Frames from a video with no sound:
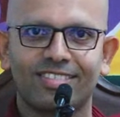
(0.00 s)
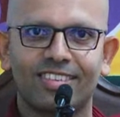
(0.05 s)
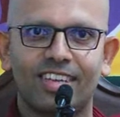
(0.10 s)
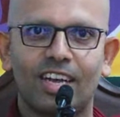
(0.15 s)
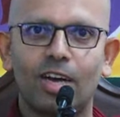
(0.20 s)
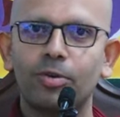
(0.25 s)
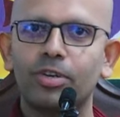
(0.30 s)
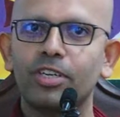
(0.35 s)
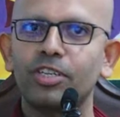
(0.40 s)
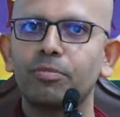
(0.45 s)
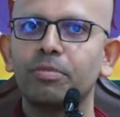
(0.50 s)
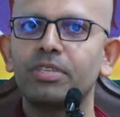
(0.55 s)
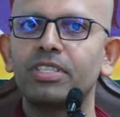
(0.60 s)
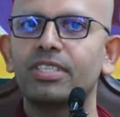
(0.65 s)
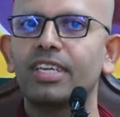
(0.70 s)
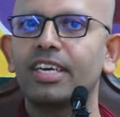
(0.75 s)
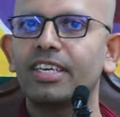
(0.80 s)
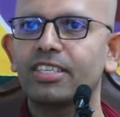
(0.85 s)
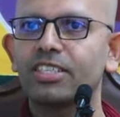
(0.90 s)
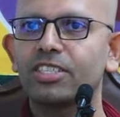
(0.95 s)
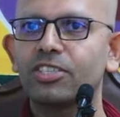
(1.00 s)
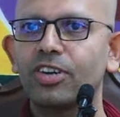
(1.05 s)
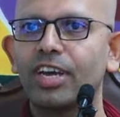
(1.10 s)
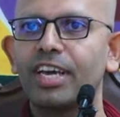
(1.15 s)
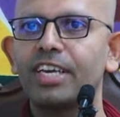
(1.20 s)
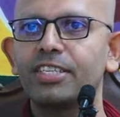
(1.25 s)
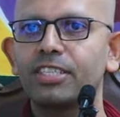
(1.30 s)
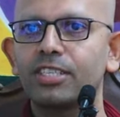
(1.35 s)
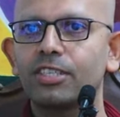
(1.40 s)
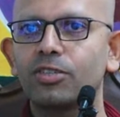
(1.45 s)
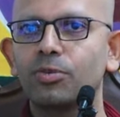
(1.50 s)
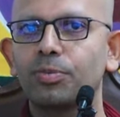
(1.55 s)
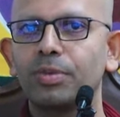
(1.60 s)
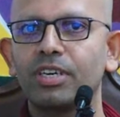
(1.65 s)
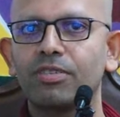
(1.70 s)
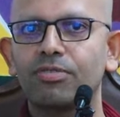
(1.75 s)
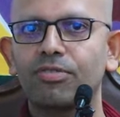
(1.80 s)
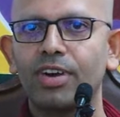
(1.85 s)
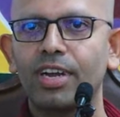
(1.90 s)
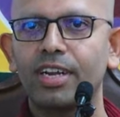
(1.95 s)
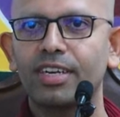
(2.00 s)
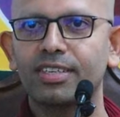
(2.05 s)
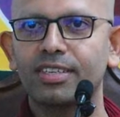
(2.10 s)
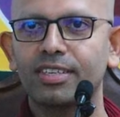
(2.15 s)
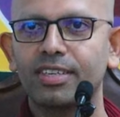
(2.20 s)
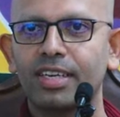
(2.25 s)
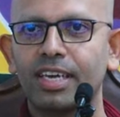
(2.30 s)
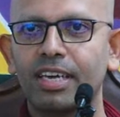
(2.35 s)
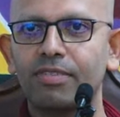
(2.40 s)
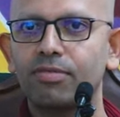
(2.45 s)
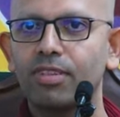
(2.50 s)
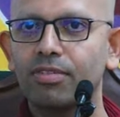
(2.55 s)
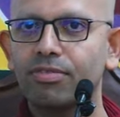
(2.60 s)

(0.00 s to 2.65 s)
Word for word: How can you mistake a stranger to be a friend if